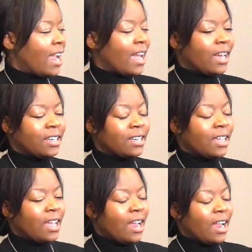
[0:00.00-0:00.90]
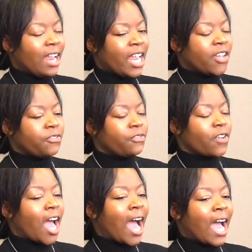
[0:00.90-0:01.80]
And
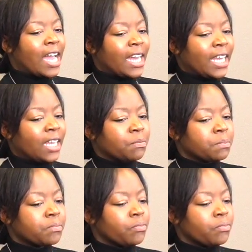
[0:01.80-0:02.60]
if I